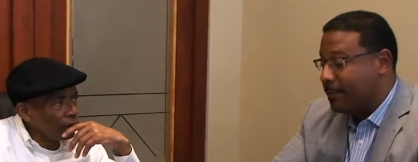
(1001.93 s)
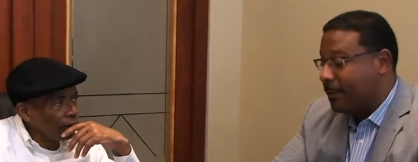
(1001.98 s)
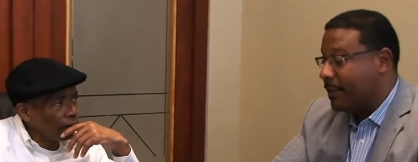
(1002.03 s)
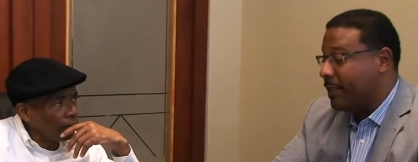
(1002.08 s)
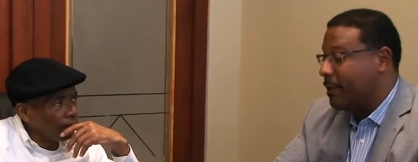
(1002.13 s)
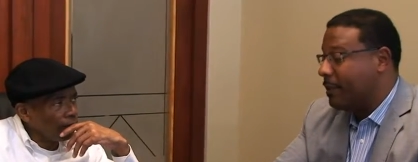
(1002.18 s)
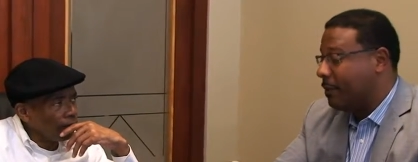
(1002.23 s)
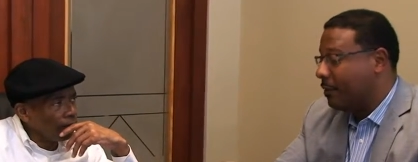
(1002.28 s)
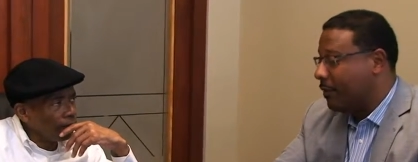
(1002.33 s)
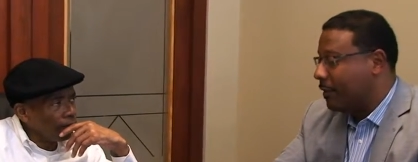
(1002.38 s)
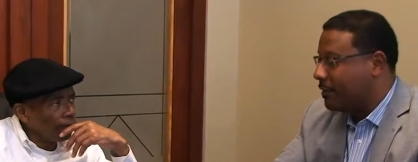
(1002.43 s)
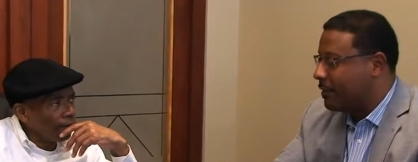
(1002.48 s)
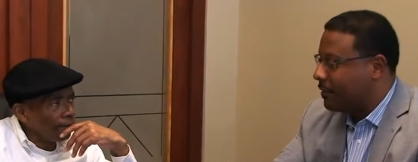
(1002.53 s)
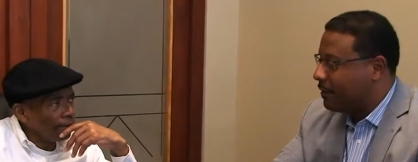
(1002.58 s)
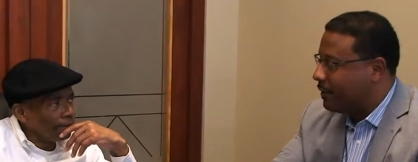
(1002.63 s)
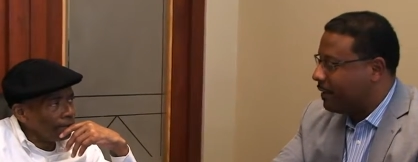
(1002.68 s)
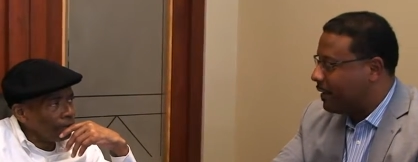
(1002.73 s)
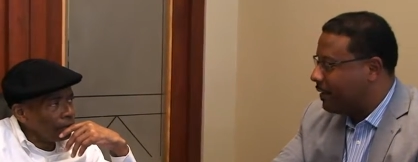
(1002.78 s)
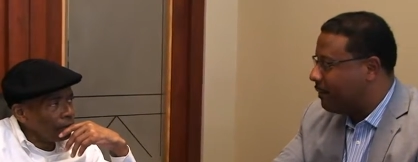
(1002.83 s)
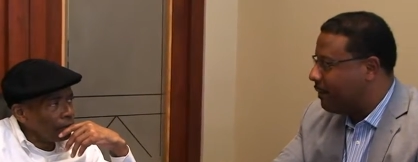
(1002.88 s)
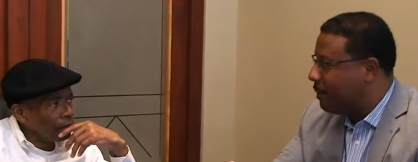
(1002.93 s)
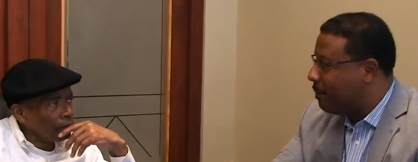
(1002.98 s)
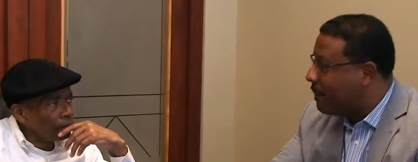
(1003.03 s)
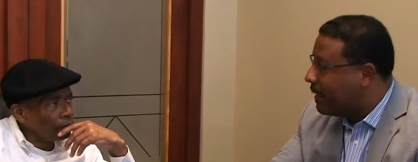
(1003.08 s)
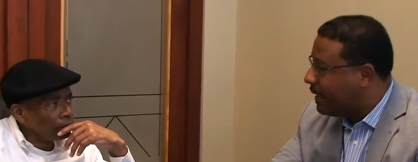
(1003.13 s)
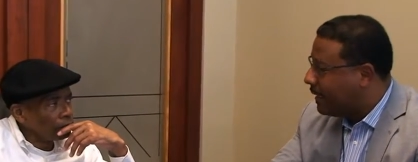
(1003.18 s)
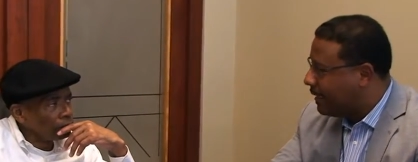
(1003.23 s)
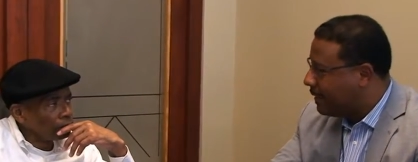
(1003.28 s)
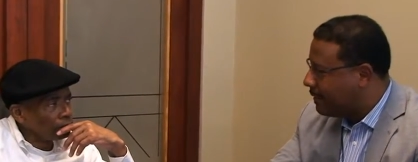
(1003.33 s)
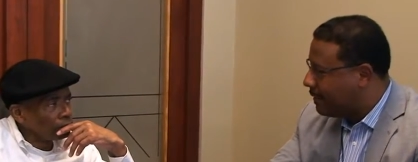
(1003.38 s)
Speaker 1: but then you're also there for
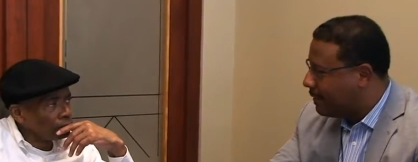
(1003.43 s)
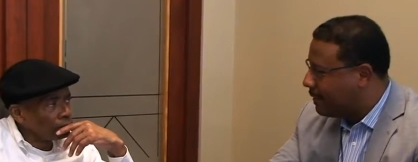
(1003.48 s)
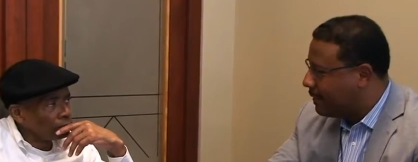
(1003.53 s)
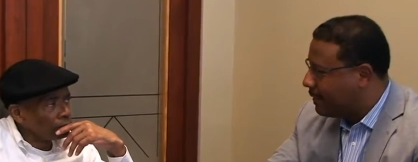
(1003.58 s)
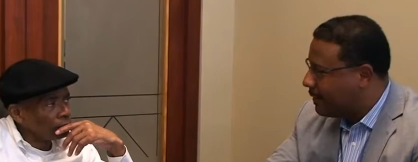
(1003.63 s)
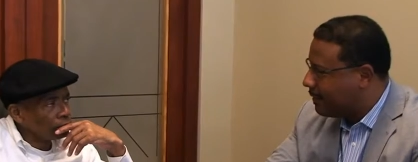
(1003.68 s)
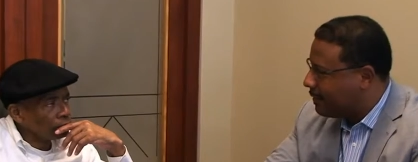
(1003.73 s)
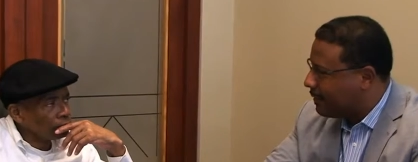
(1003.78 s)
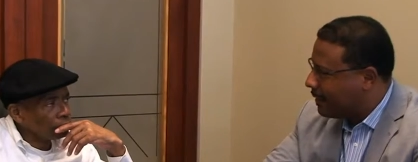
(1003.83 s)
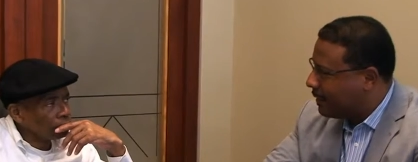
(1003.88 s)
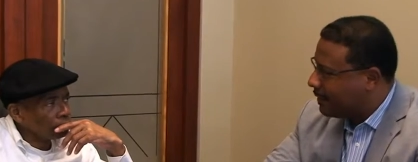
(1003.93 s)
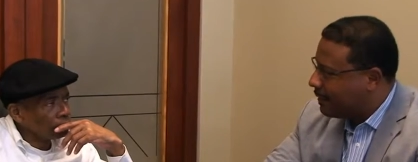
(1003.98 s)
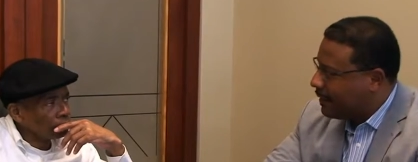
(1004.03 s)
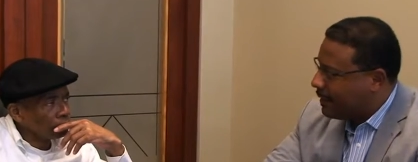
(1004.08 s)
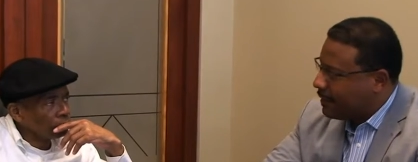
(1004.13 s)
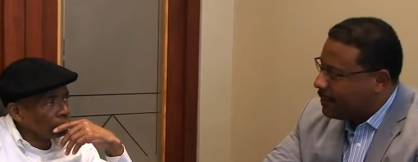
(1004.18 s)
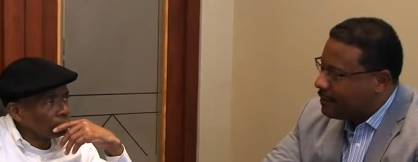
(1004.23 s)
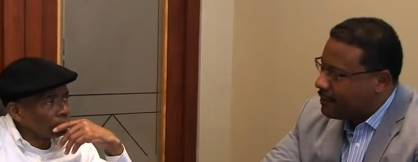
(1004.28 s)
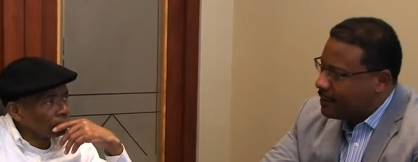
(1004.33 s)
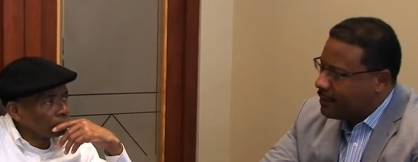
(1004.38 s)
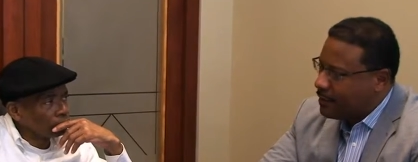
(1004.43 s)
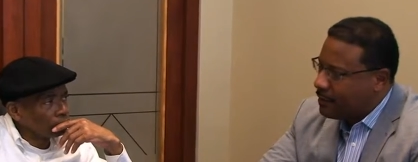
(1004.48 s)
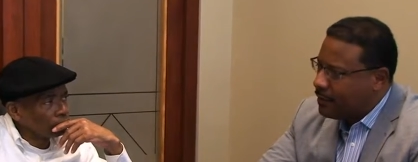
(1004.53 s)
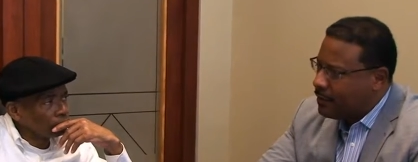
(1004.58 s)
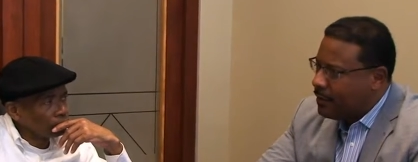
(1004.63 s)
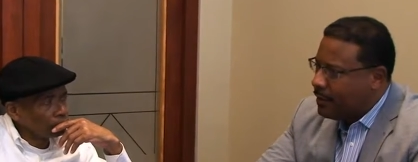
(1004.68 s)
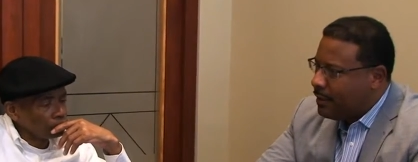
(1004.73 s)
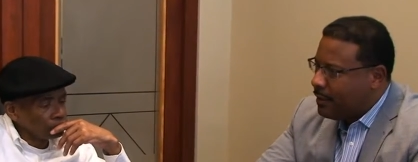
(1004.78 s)
meetings and things like that. So.